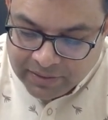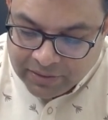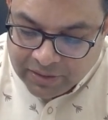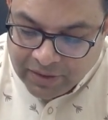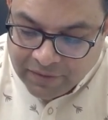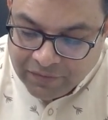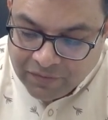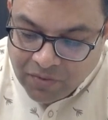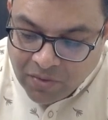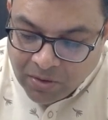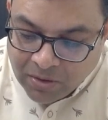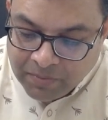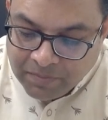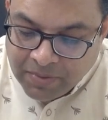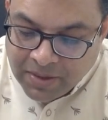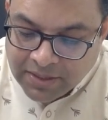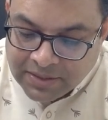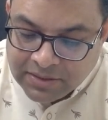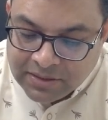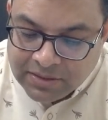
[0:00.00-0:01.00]
They have
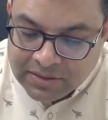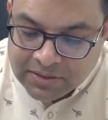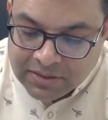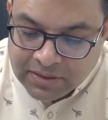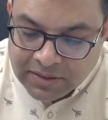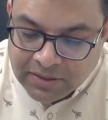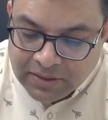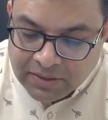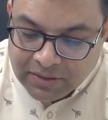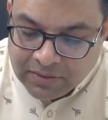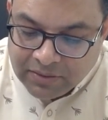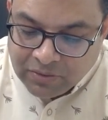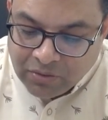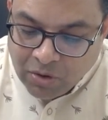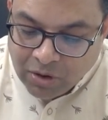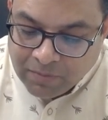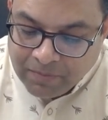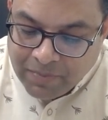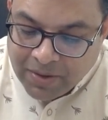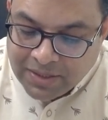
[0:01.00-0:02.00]
got past
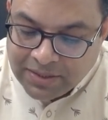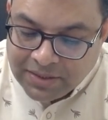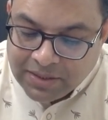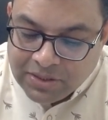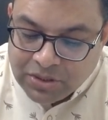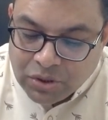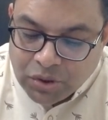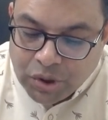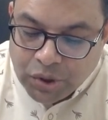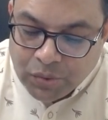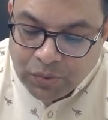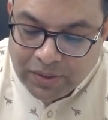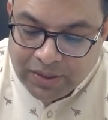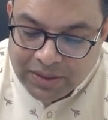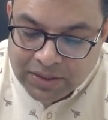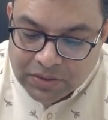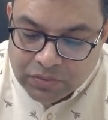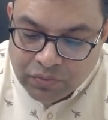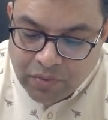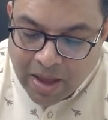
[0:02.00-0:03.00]
this
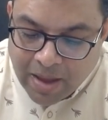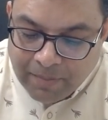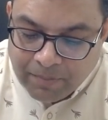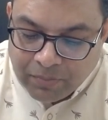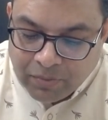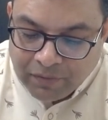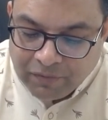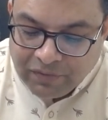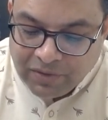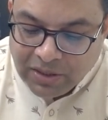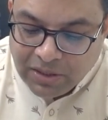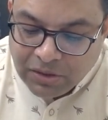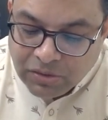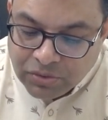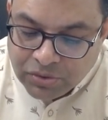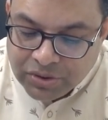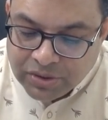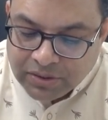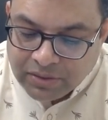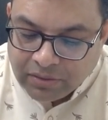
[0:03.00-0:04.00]
grueling swamp of
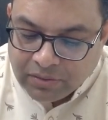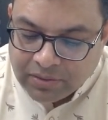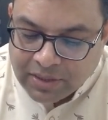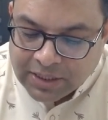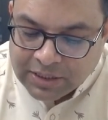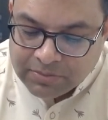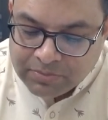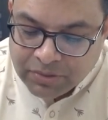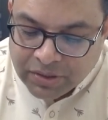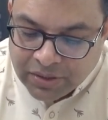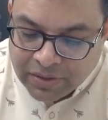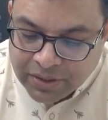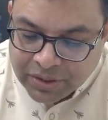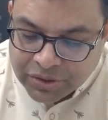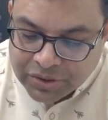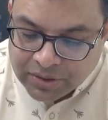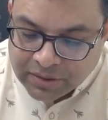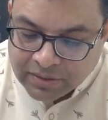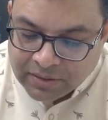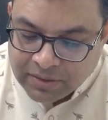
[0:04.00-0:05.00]
delusion,
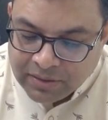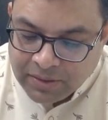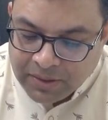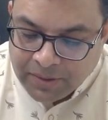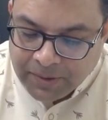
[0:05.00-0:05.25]
transmigration.